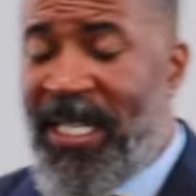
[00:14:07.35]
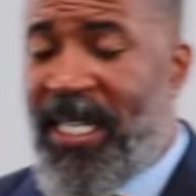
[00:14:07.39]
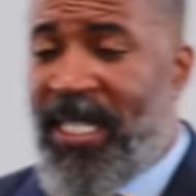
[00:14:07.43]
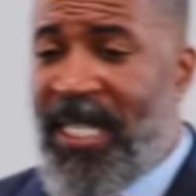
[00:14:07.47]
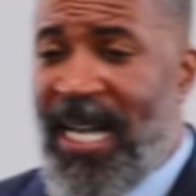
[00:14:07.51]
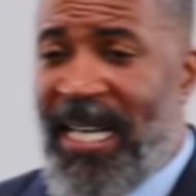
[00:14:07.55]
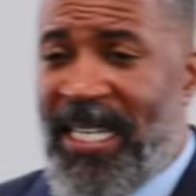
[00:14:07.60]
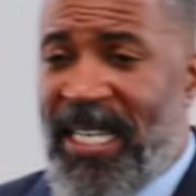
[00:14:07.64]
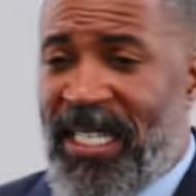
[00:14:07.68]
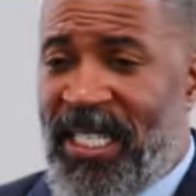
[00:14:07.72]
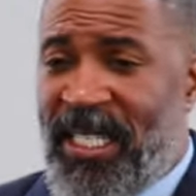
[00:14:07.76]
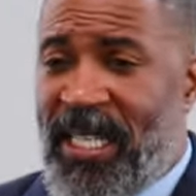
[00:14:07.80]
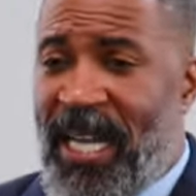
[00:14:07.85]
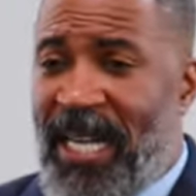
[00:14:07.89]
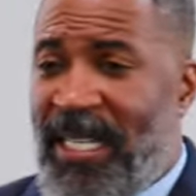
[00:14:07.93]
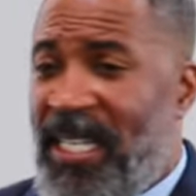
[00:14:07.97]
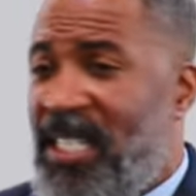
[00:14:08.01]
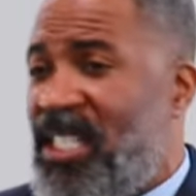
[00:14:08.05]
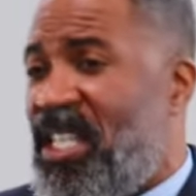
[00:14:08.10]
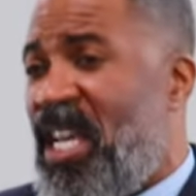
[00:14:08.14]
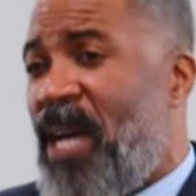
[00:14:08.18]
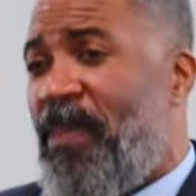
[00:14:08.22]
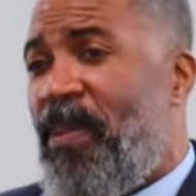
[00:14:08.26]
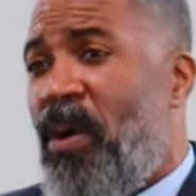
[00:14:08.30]
I
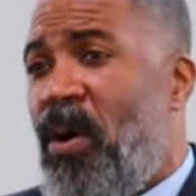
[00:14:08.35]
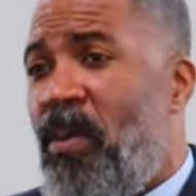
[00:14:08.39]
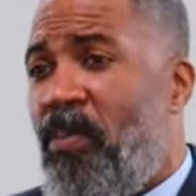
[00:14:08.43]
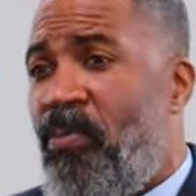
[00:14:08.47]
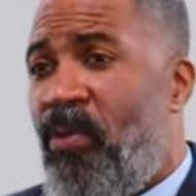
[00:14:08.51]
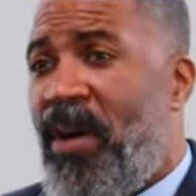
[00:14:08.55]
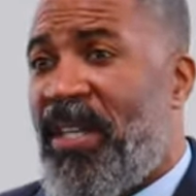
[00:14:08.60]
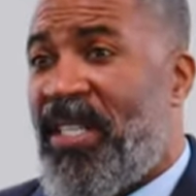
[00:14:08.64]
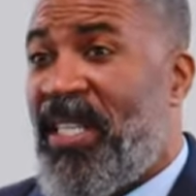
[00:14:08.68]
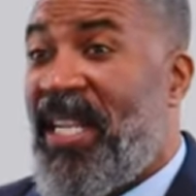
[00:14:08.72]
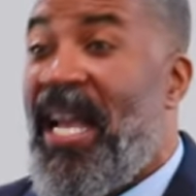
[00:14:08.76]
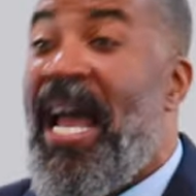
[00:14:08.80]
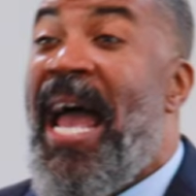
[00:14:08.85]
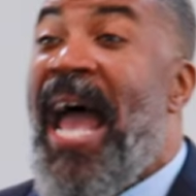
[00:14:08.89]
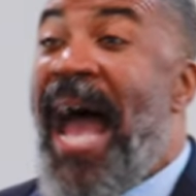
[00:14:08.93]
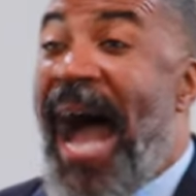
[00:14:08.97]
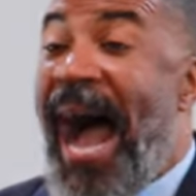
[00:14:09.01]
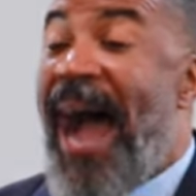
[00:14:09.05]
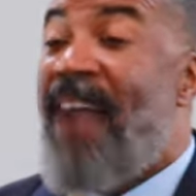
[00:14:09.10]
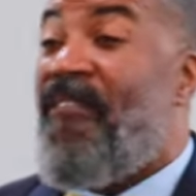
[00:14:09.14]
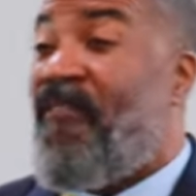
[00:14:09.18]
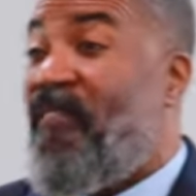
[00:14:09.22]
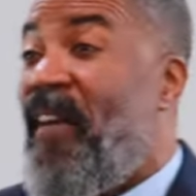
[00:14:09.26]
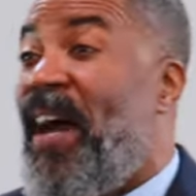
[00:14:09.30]
just kept on pressing.
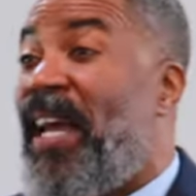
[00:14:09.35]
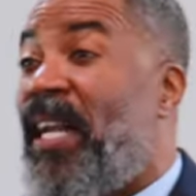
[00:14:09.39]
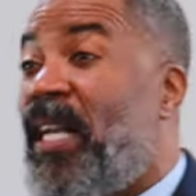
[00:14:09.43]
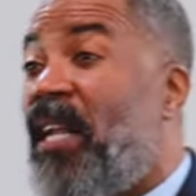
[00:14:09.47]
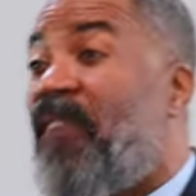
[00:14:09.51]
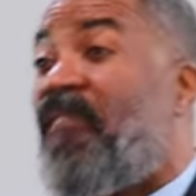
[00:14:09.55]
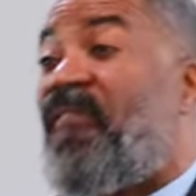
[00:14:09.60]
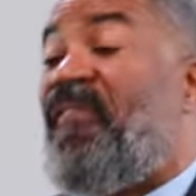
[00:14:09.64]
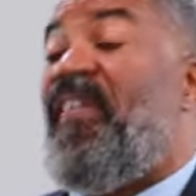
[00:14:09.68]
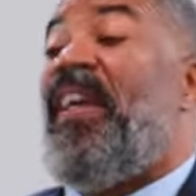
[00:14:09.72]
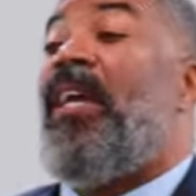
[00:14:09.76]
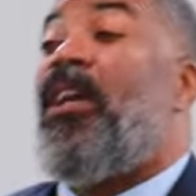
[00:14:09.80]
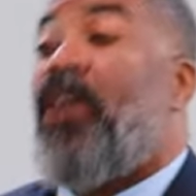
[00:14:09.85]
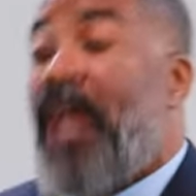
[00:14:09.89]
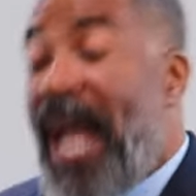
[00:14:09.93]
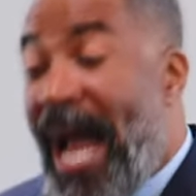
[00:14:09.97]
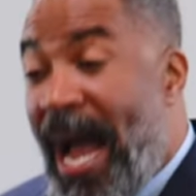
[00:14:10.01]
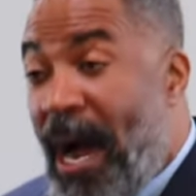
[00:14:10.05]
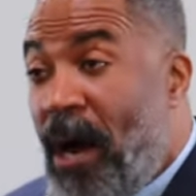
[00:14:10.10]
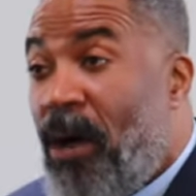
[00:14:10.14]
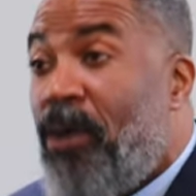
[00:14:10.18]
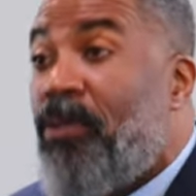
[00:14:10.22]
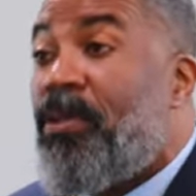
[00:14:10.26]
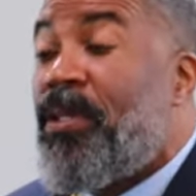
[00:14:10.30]
I finally figured
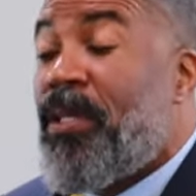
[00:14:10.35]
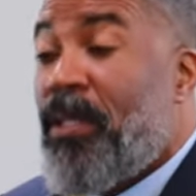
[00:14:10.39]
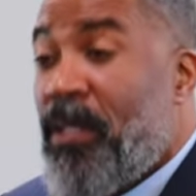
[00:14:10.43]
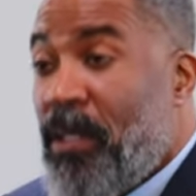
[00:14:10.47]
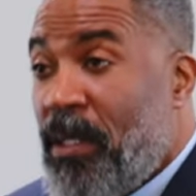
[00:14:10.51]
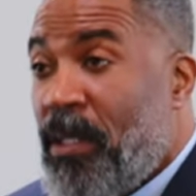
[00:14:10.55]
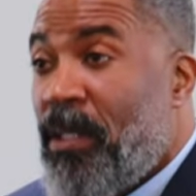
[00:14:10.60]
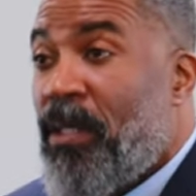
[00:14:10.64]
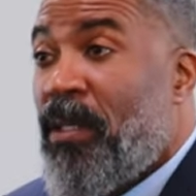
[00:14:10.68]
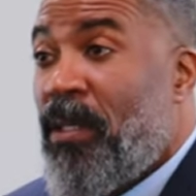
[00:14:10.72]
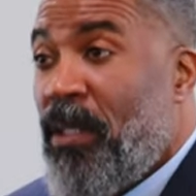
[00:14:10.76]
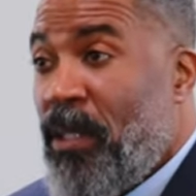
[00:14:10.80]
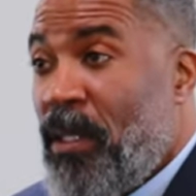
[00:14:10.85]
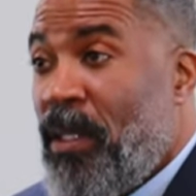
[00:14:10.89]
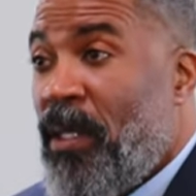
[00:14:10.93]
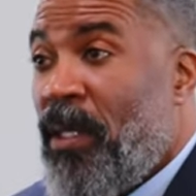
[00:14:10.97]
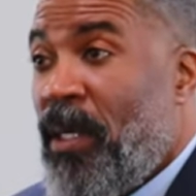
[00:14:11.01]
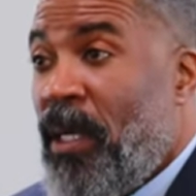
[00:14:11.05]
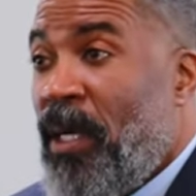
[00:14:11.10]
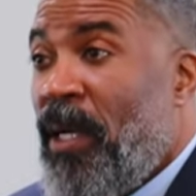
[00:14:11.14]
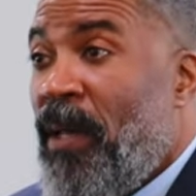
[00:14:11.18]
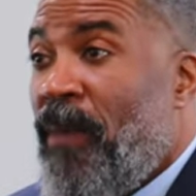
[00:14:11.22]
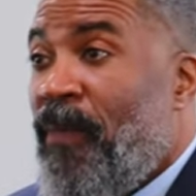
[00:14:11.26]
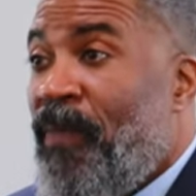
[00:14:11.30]
out
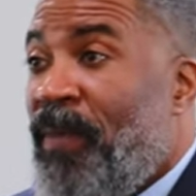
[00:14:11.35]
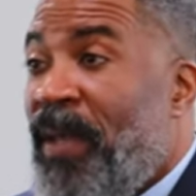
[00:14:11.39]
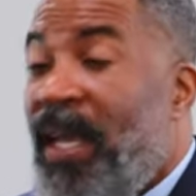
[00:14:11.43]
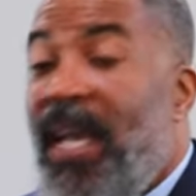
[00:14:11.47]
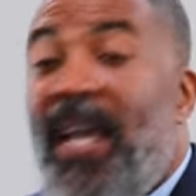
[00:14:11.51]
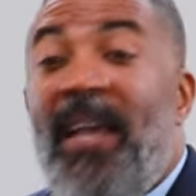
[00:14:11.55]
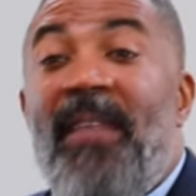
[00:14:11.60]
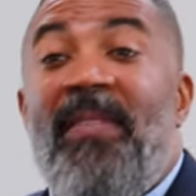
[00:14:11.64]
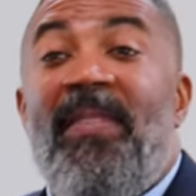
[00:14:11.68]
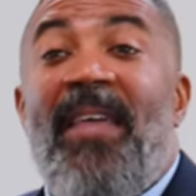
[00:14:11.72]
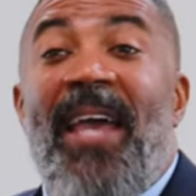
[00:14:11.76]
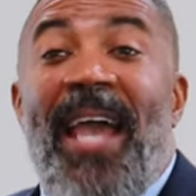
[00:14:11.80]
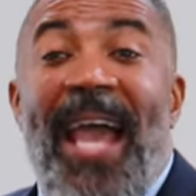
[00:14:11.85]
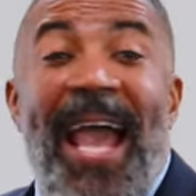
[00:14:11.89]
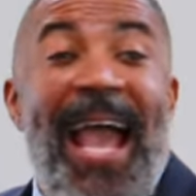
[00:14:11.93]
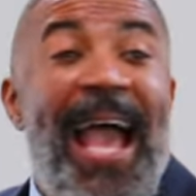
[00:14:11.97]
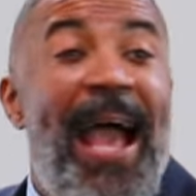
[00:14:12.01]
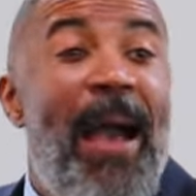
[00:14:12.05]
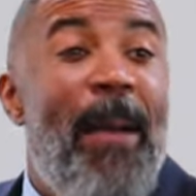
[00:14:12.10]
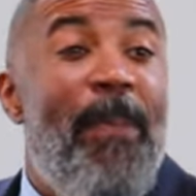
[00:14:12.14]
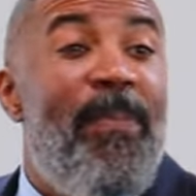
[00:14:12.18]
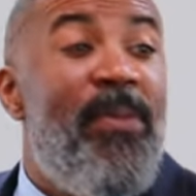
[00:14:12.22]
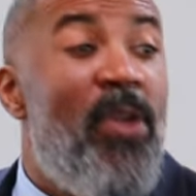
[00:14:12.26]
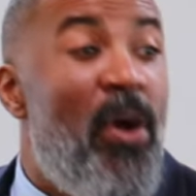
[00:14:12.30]
in the
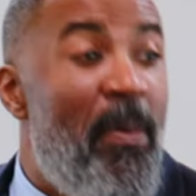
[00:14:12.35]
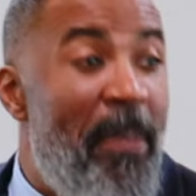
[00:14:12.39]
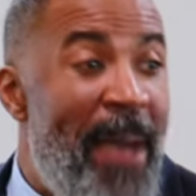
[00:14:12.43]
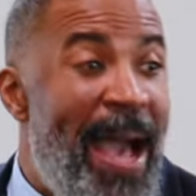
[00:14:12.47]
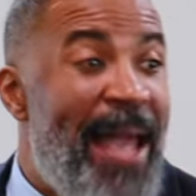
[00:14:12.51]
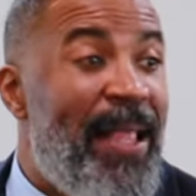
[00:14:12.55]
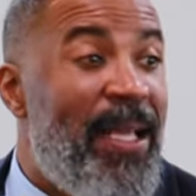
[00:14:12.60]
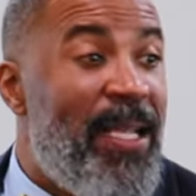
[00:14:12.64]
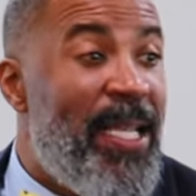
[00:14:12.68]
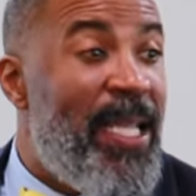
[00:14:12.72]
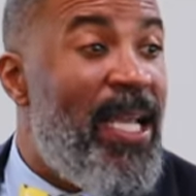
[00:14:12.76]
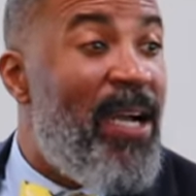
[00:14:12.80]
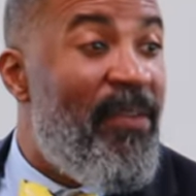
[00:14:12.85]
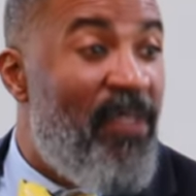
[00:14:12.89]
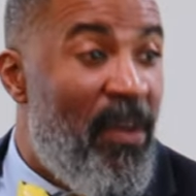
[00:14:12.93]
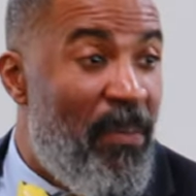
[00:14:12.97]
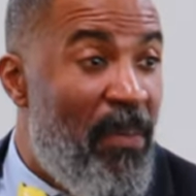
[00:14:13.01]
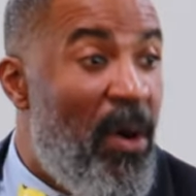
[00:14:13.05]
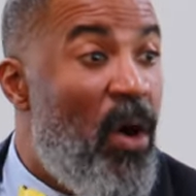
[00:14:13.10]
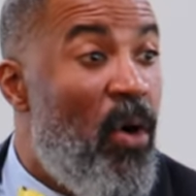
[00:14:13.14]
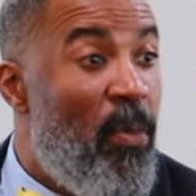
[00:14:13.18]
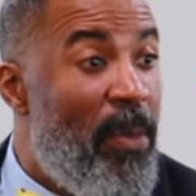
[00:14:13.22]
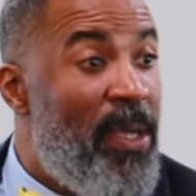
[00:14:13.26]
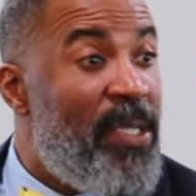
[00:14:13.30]
abnormality of the
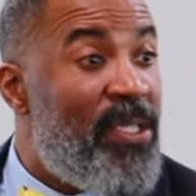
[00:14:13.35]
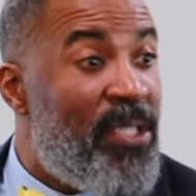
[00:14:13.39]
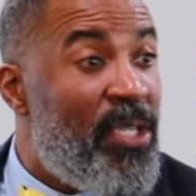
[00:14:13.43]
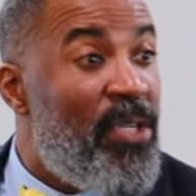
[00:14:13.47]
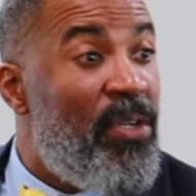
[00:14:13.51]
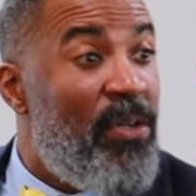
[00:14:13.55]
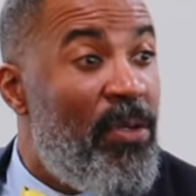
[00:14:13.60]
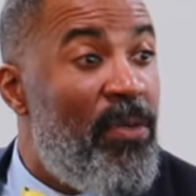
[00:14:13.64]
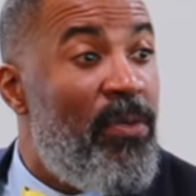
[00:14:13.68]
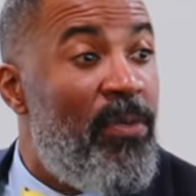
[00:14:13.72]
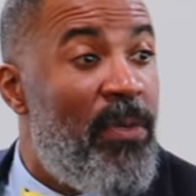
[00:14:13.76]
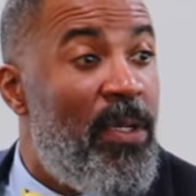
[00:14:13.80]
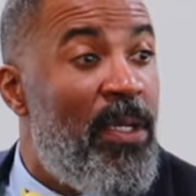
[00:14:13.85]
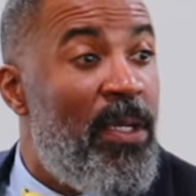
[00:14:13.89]
moment to